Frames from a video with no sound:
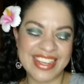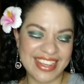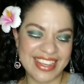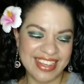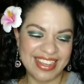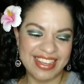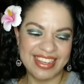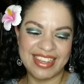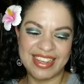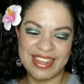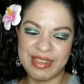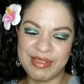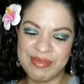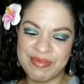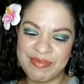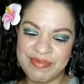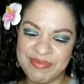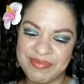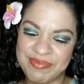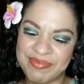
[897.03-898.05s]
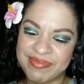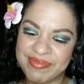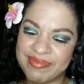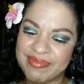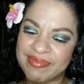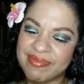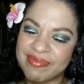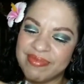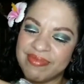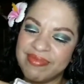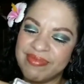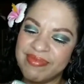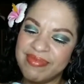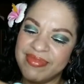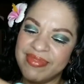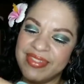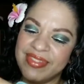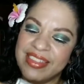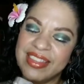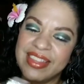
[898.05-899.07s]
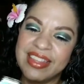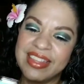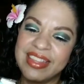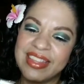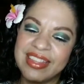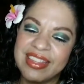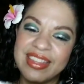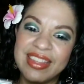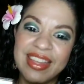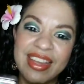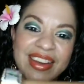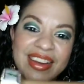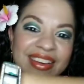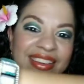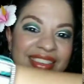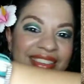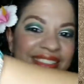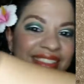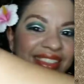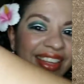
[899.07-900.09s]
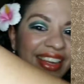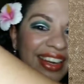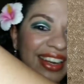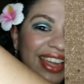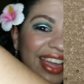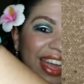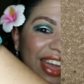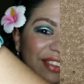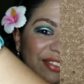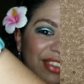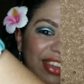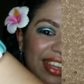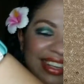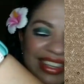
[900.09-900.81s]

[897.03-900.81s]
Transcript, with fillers: Um, there, there you have it.